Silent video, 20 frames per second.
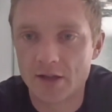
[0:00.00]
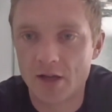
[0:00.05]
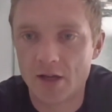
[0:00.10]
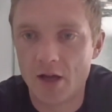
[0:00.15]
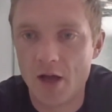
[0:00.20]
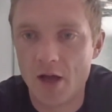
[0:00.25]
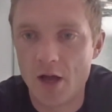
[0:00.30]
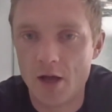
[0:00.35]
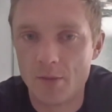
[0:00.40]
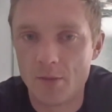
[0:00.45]

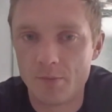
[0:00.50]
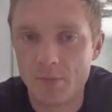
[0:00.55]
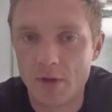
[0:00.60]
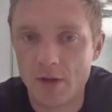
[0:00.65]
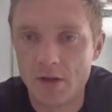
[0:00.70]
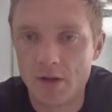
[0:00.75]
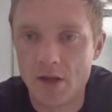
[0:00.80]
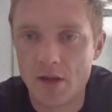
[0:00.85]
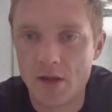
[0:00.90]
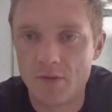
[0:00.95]

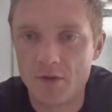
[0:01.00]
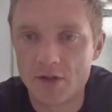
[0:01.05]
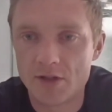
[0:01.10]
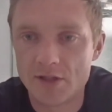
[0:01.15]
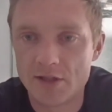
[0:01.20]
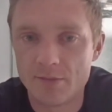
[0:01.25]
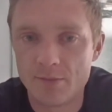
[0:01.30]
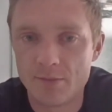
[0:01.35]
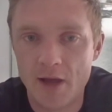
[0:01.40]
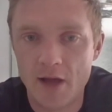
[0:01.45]
in the
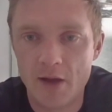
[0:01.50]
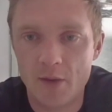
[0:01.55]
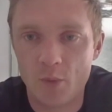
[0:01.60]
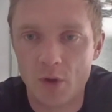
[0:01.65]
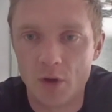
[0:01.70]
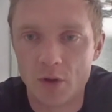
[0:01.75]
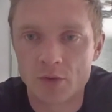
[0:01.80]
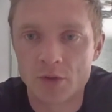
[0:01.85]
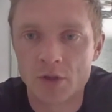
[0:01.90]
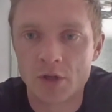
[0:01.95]
visually impaired
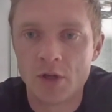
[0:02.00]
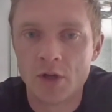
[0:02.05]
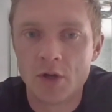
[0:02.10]
world.